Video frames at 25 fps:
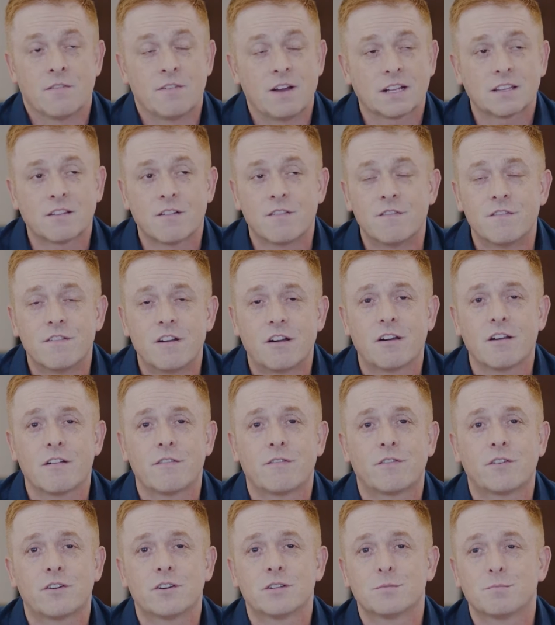In fact, the very
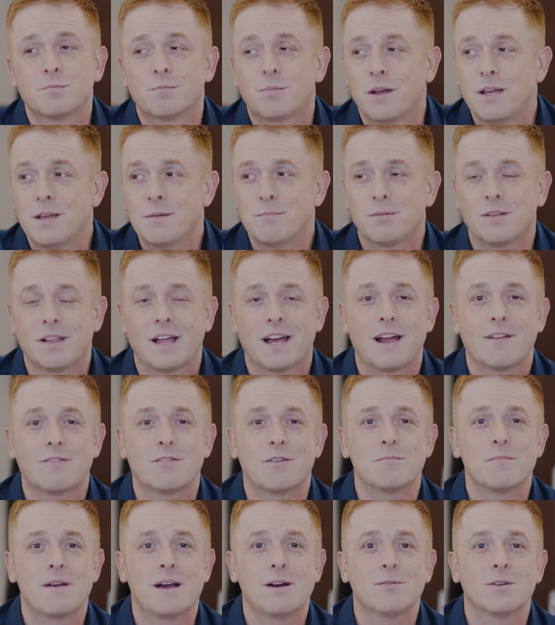first people I
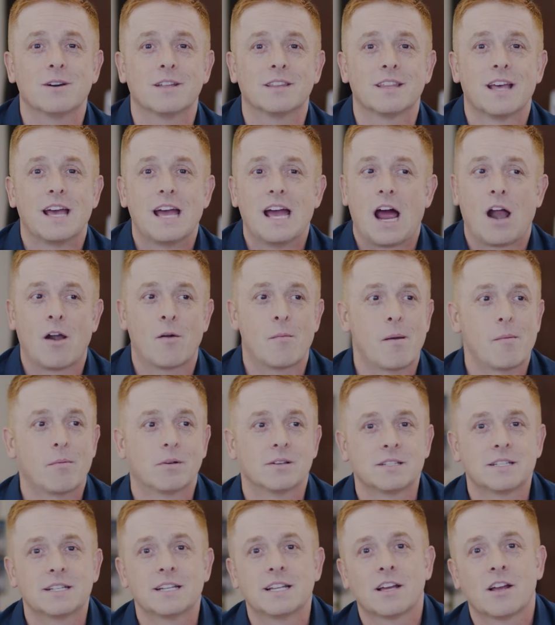ever met with, I
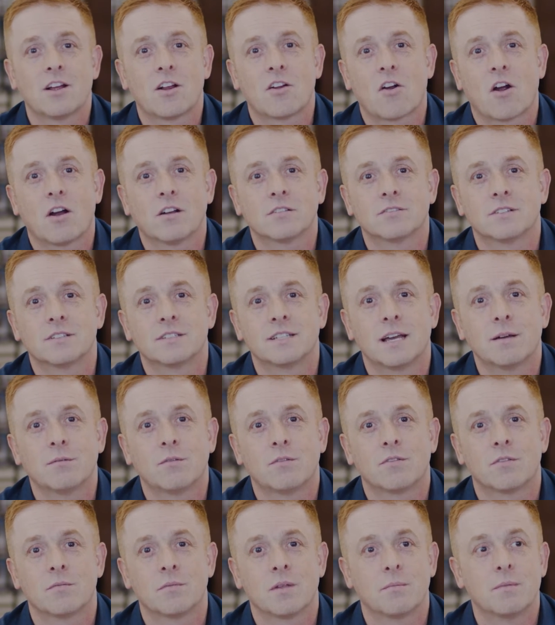remember sitting across the
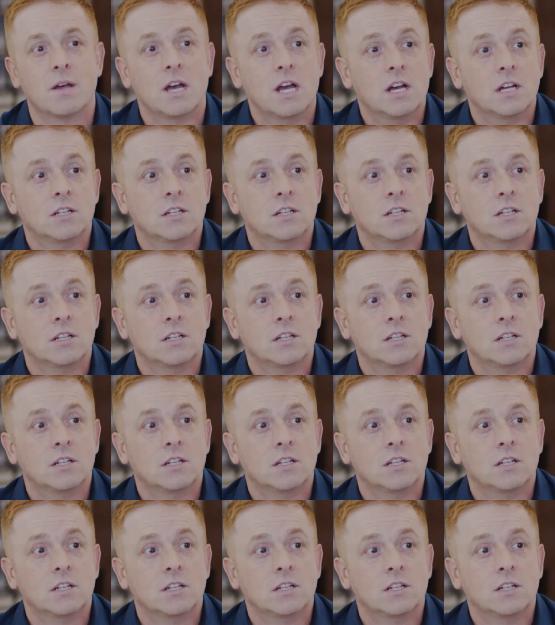table from them